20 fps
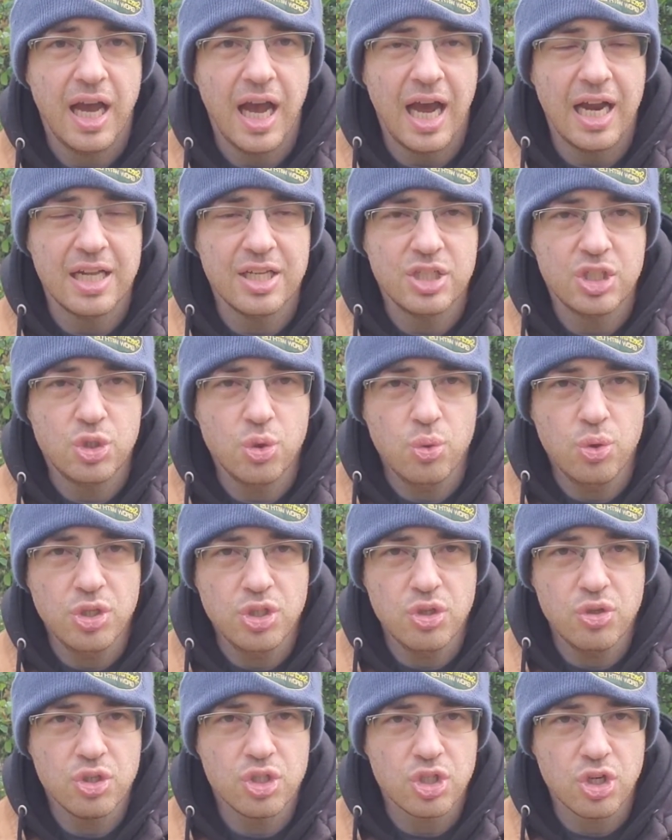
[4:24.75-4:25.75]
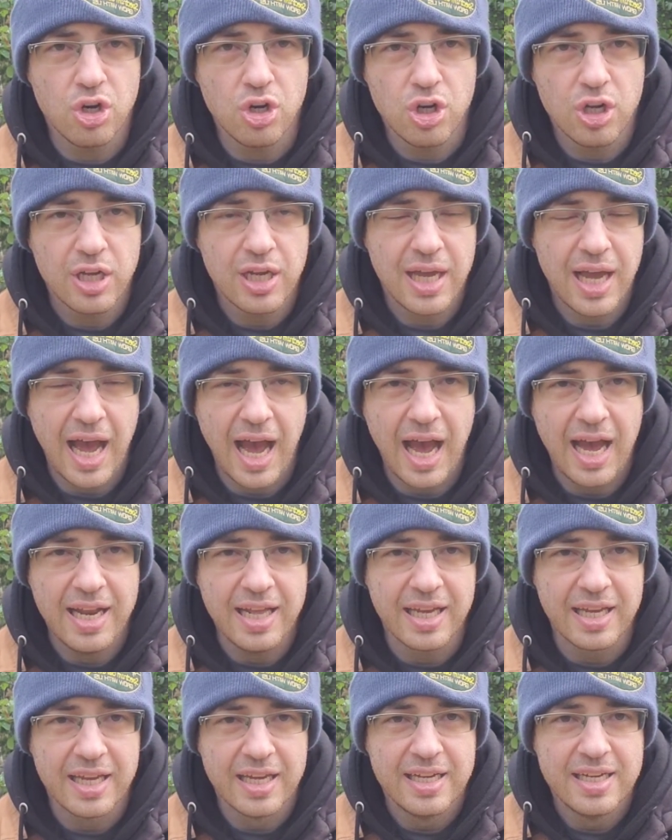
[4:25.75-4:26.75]
And as soon as you start
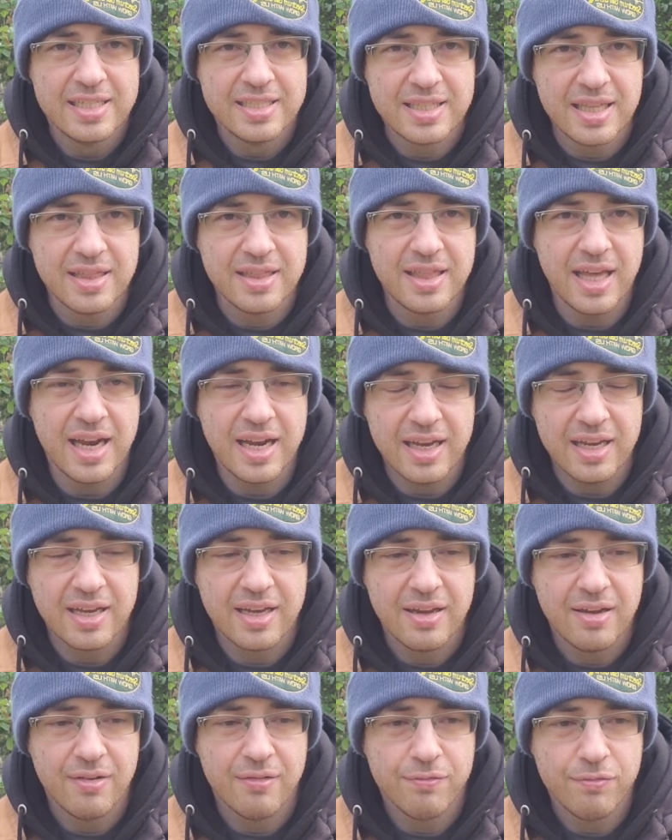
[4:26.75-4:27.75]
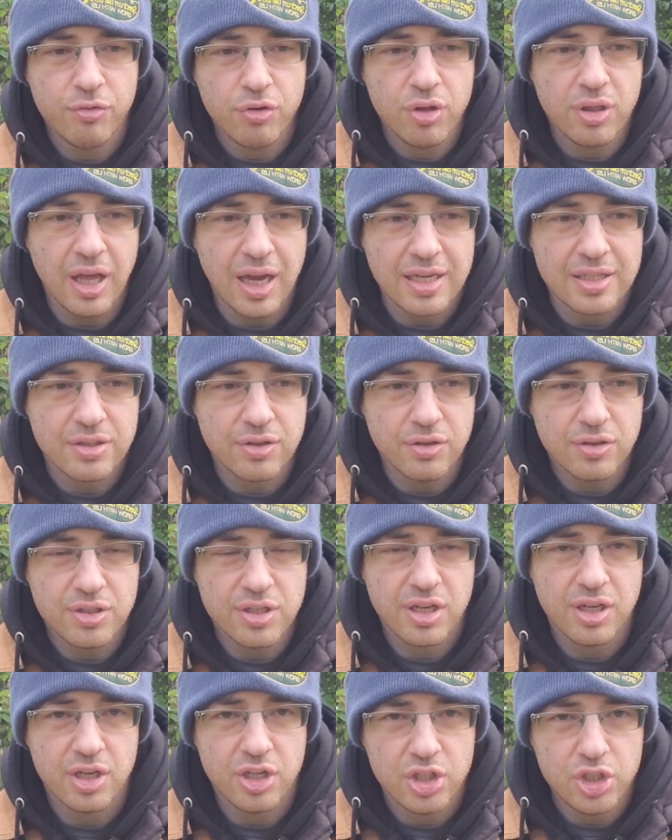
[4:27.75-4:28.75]
adding synthetic fertilizers
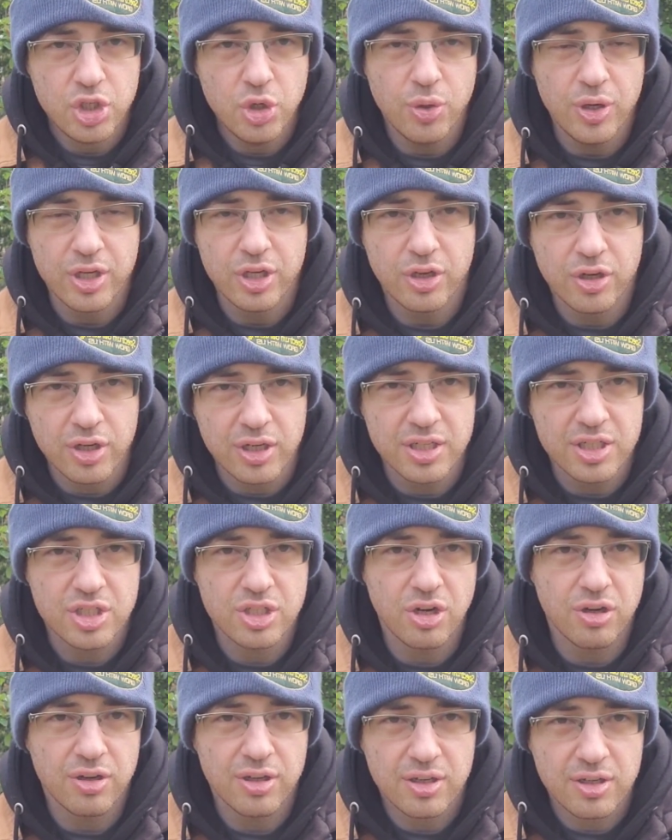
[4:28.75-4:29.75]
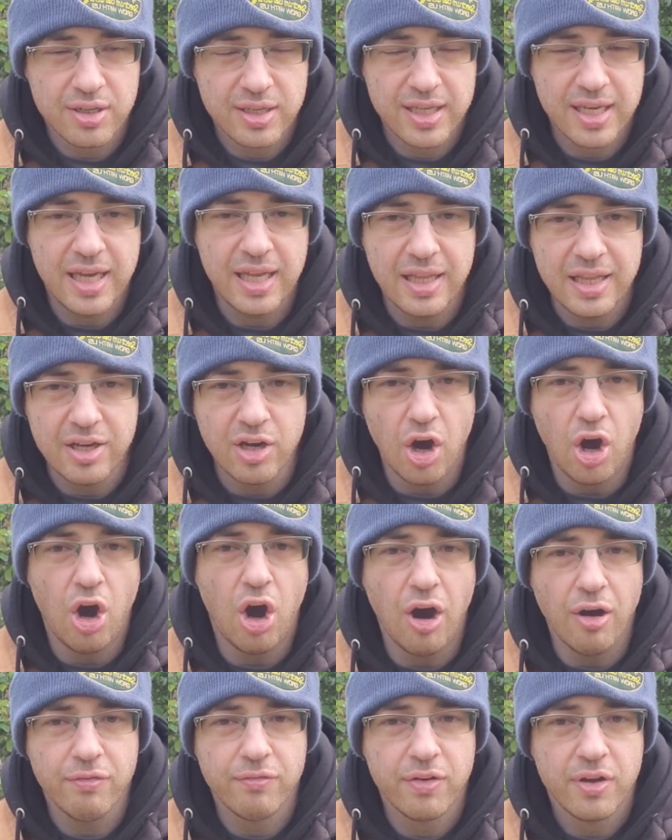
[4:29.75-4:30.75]
to it, you're going to start killing
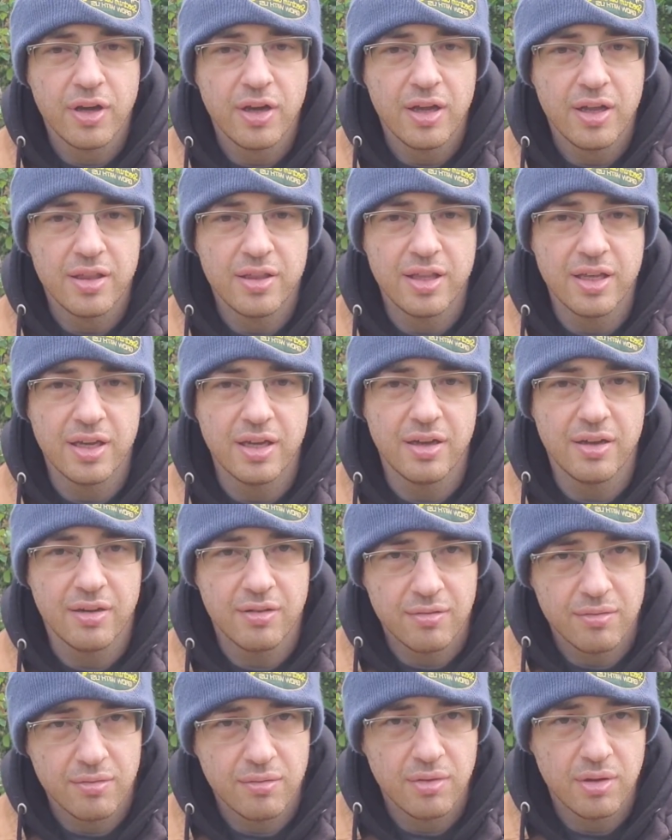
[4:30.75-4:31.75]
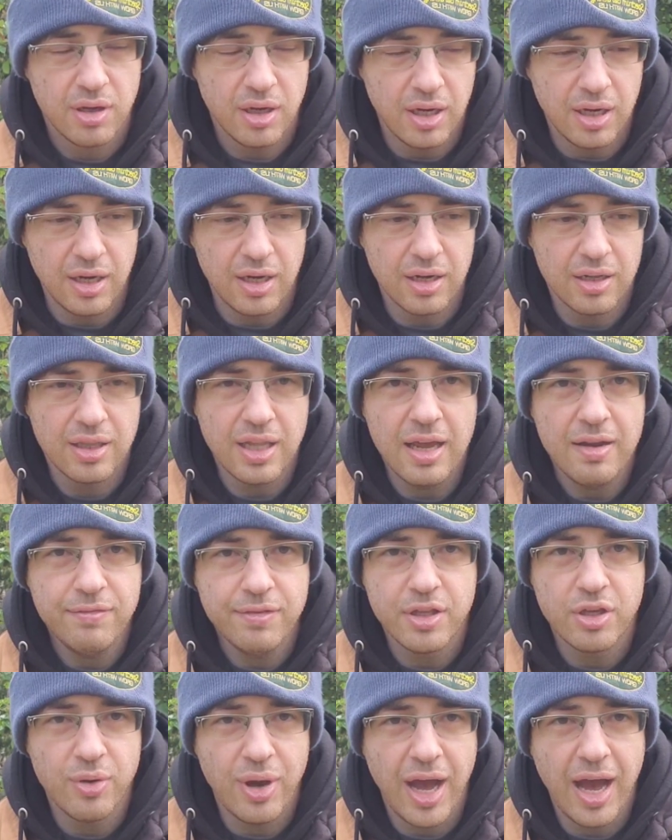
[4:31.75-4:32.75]
off the life
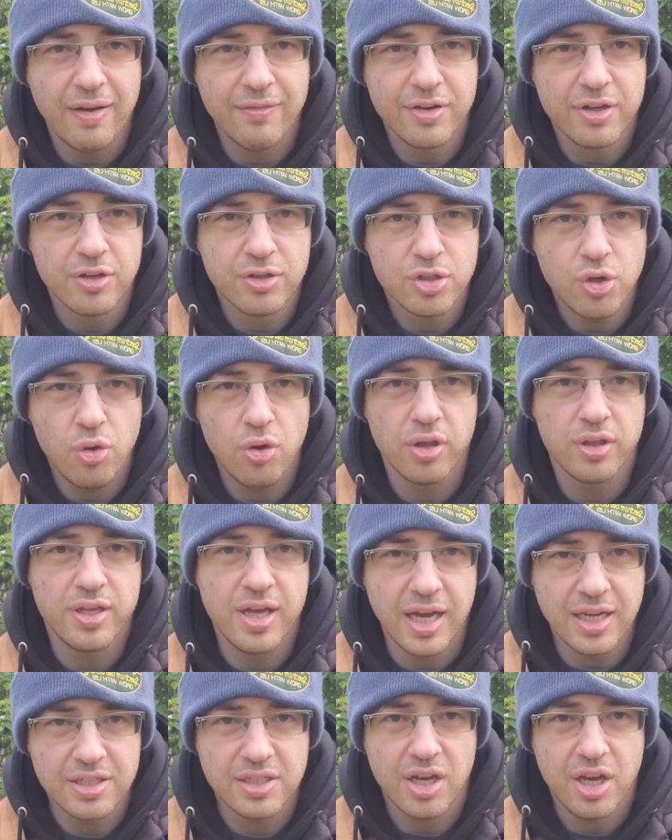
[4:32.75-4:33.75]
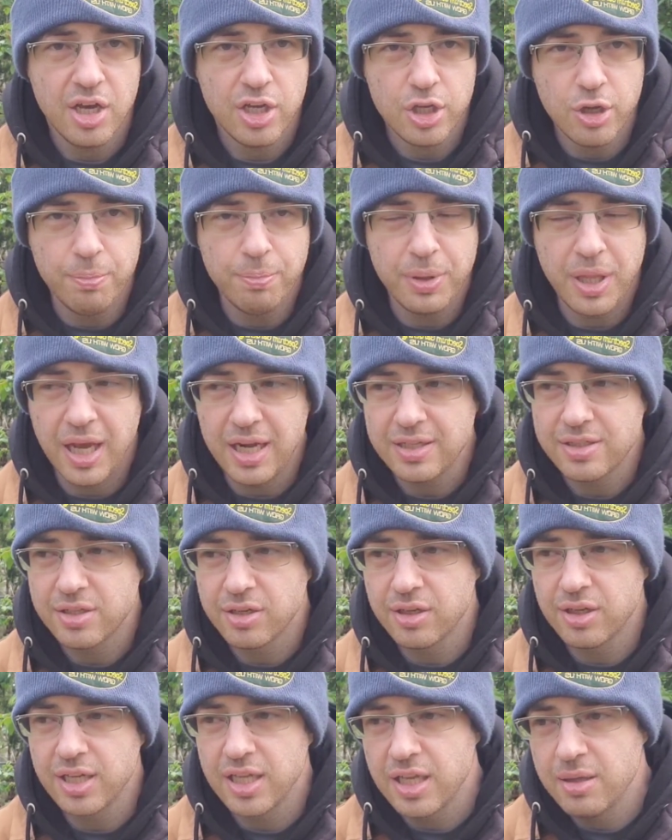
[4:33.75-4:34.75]
that you have in your soil. Yes, your plants
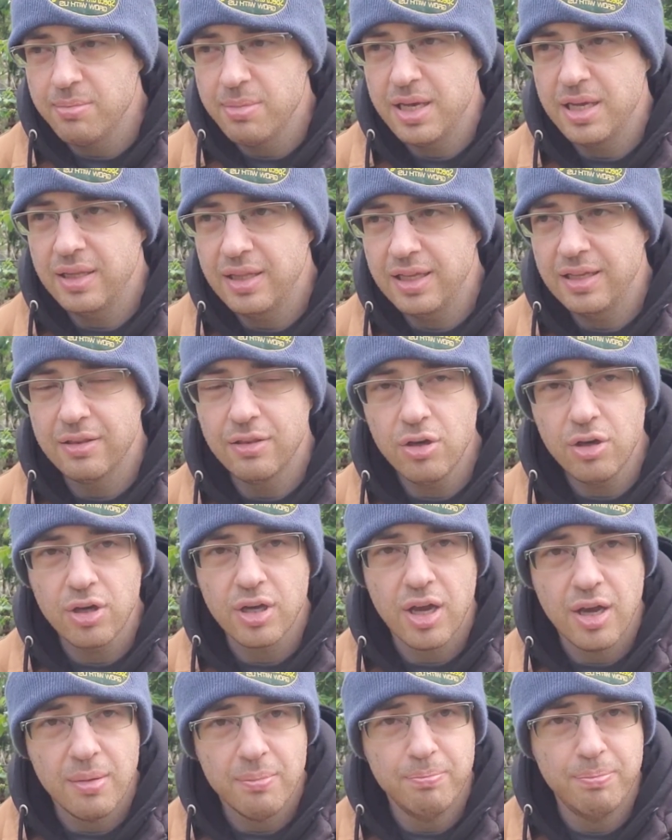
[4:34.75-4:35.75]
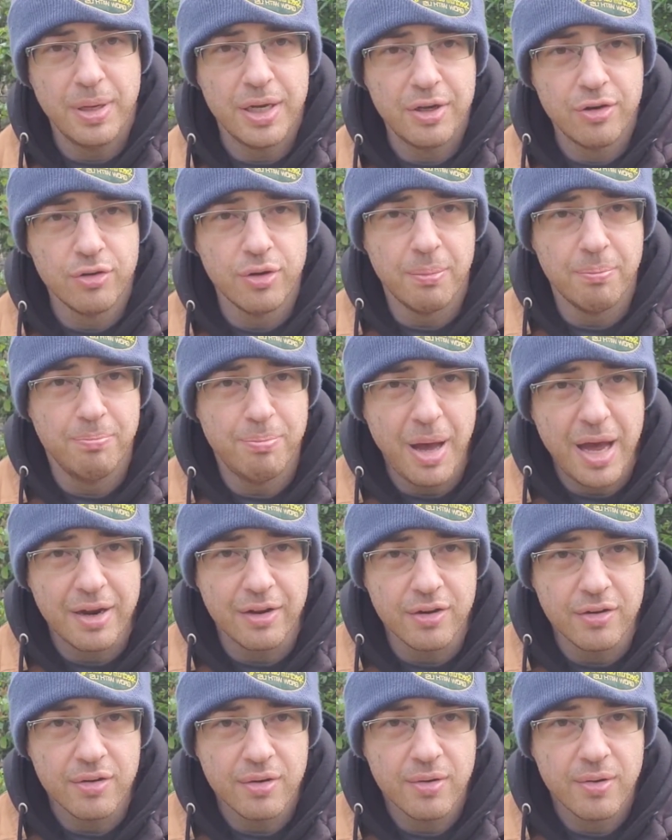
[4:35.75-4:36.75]
are going to immediately look bigger and
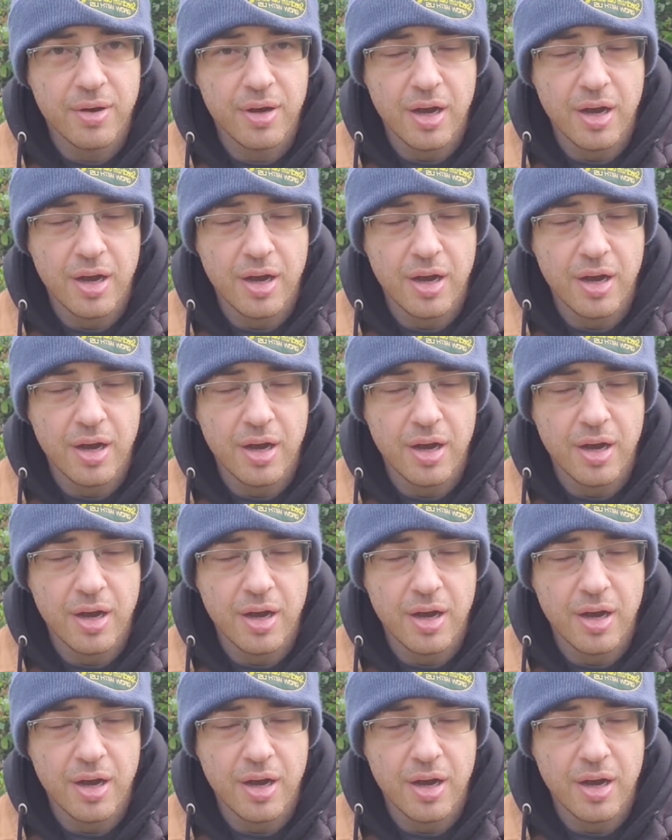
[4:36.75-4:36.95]
better,